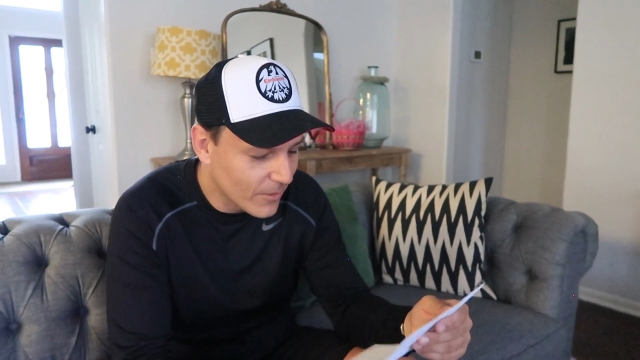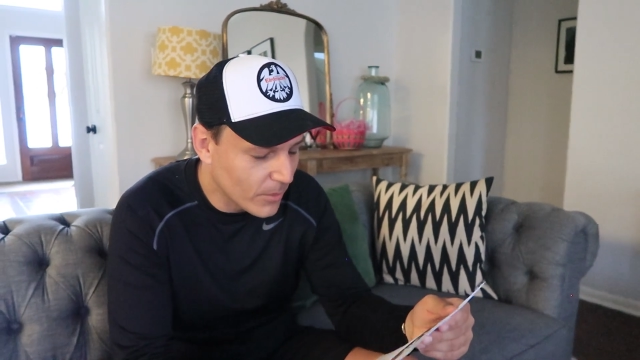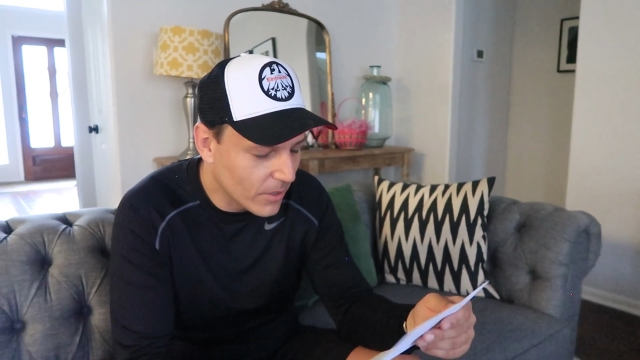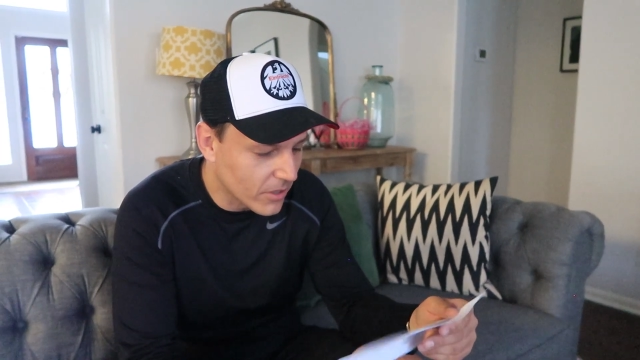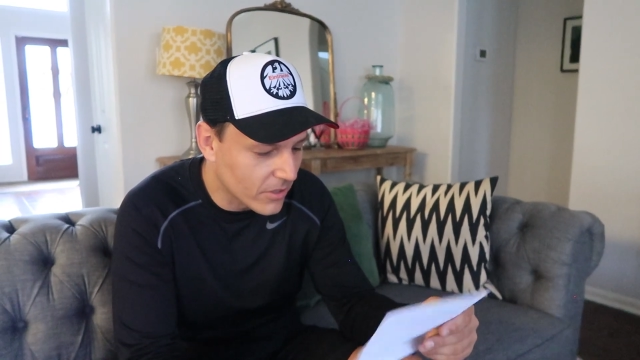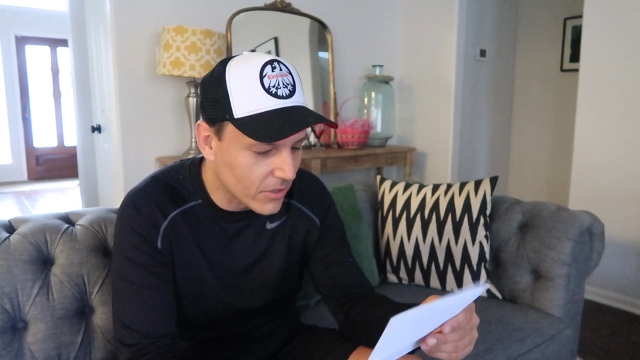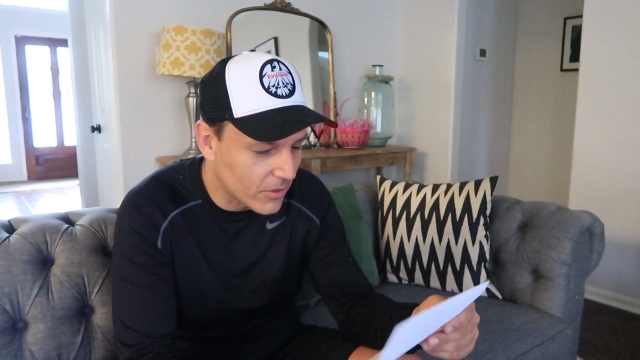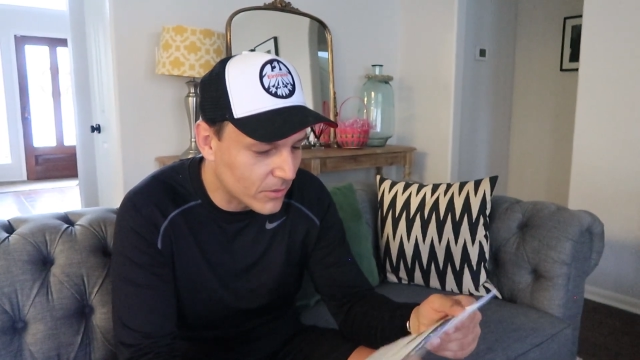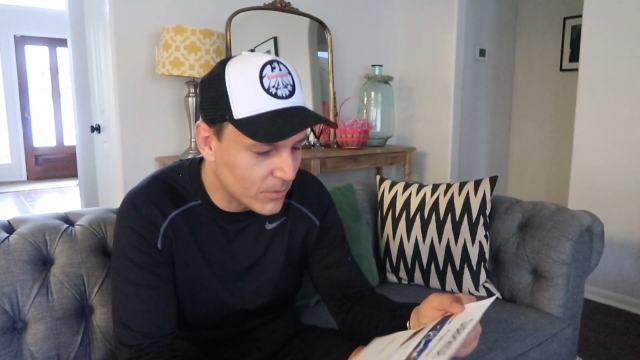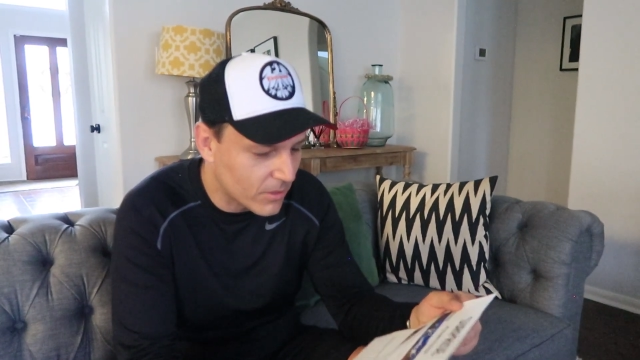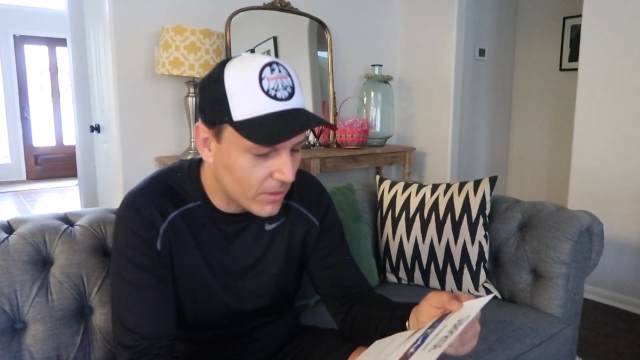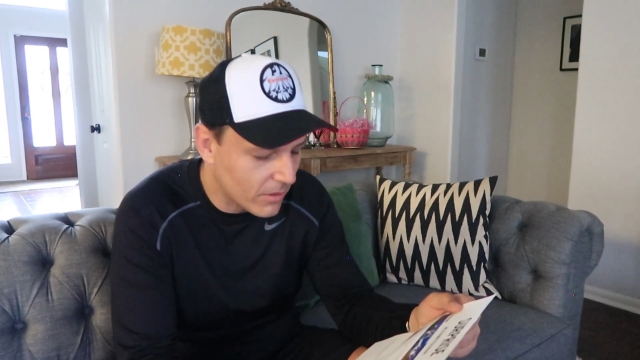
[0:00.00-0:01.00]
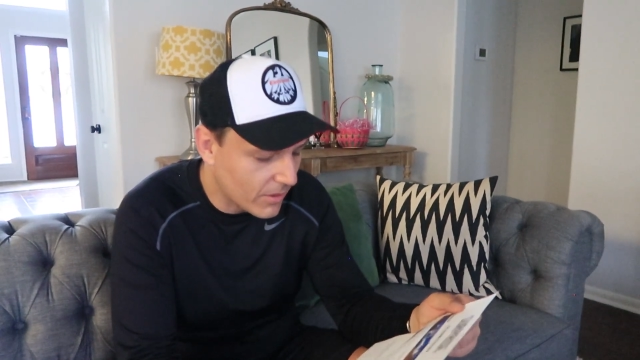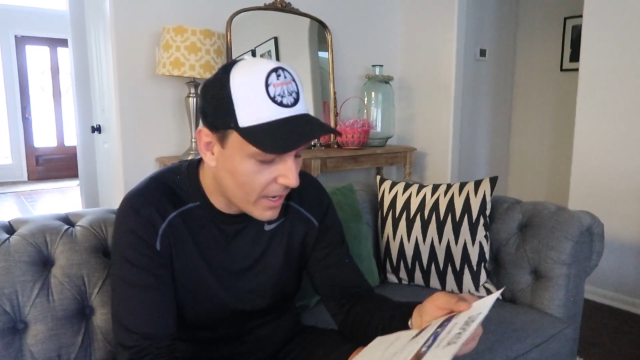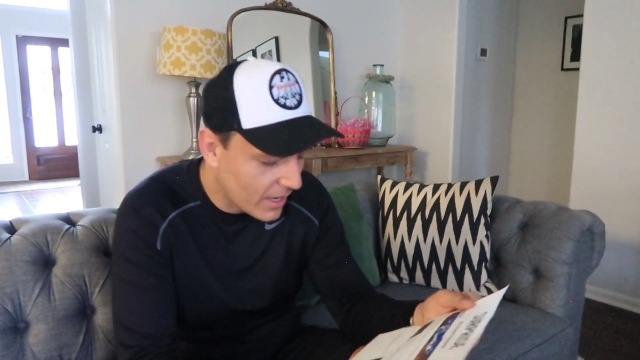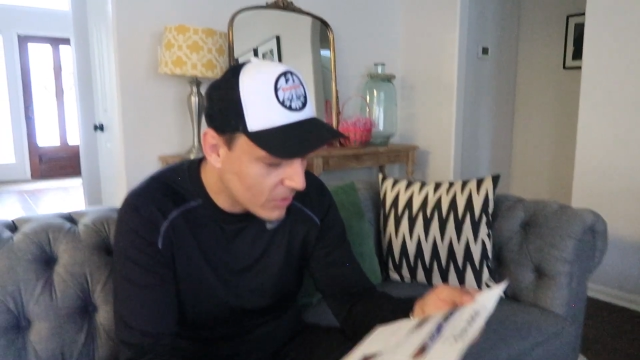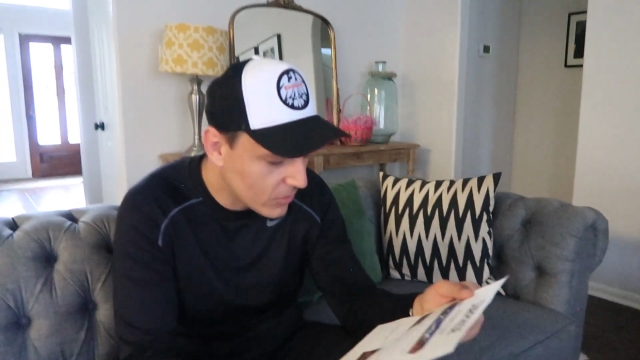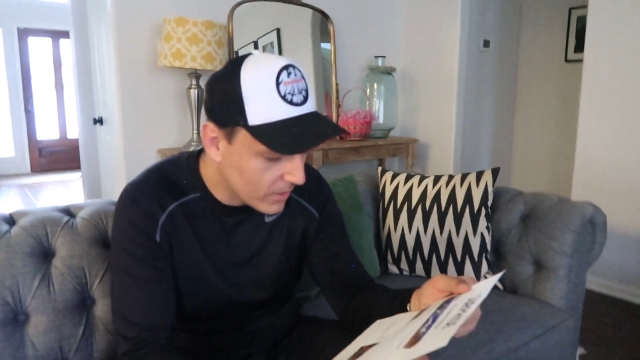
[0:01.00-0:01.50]
We're gonna go to
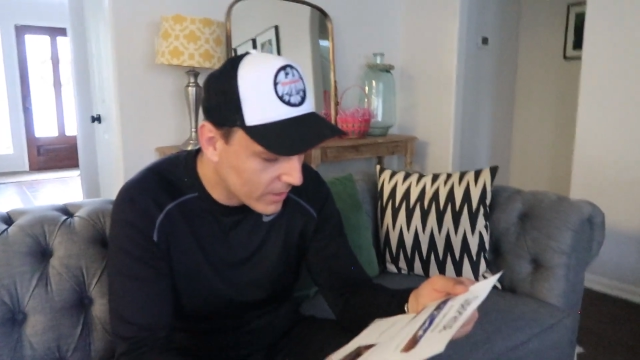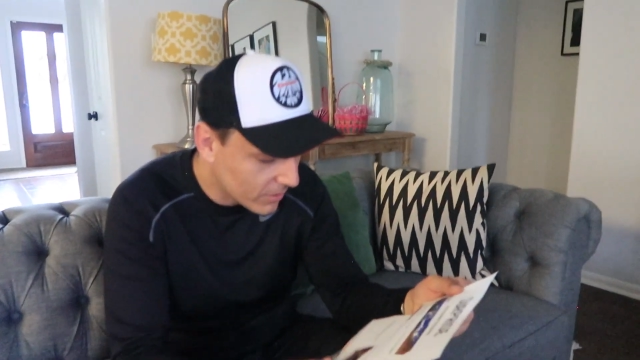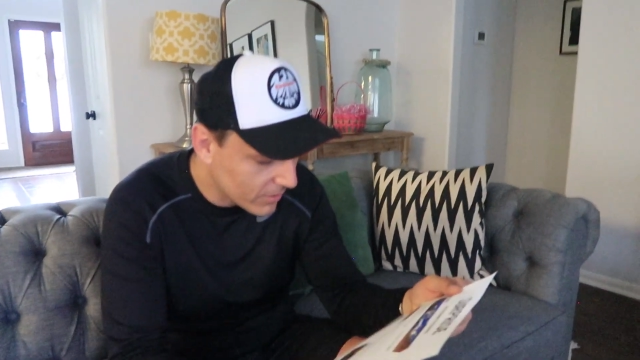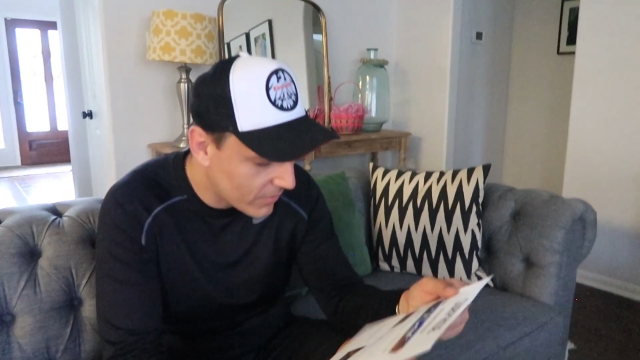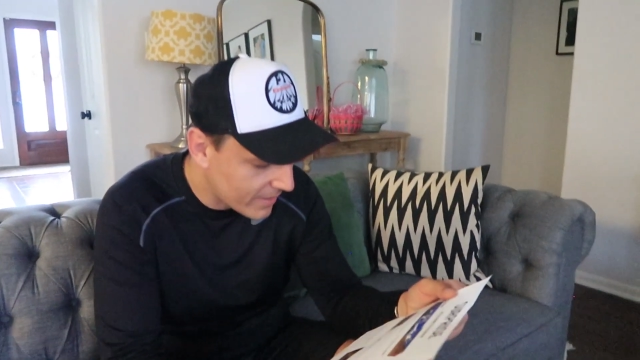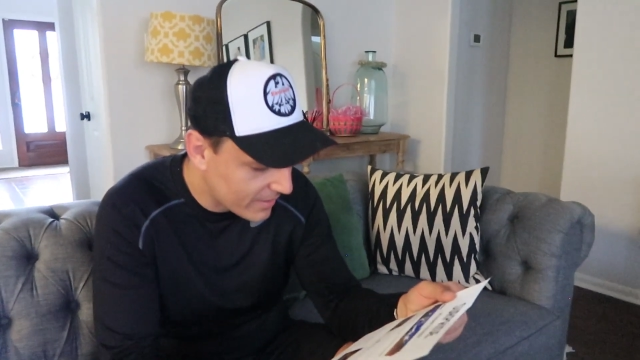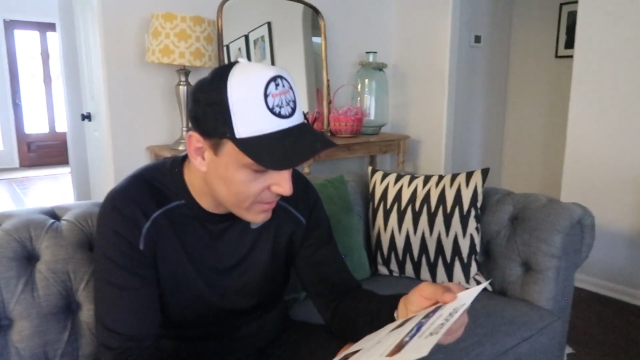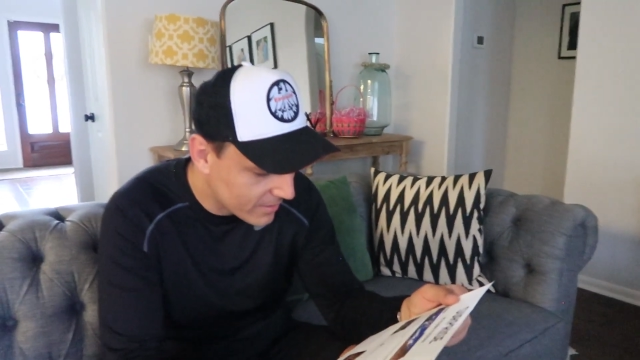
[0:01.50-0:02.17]
Colorado and gonna rent